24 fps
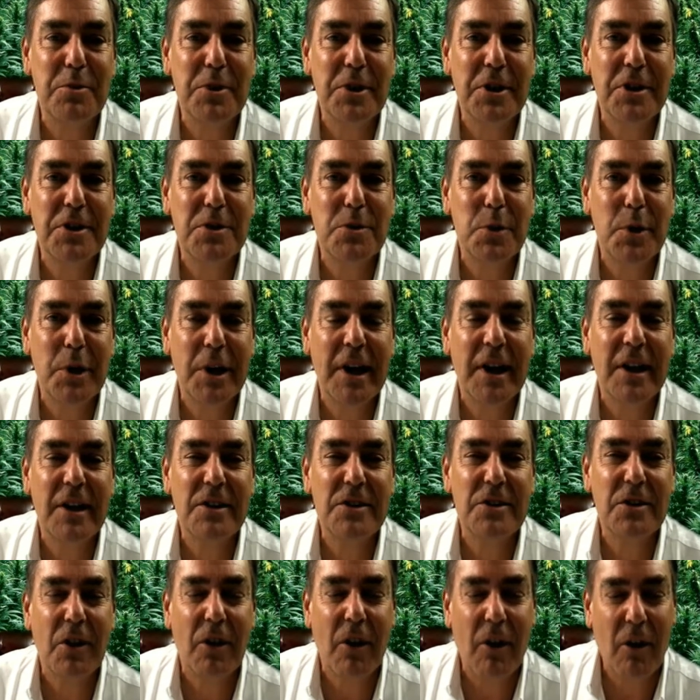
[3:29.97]
because we get
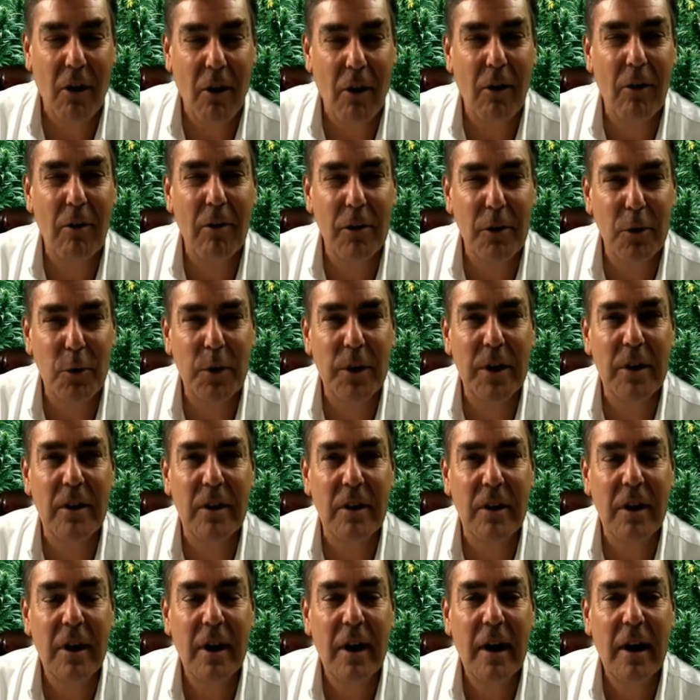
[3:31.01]
into all the real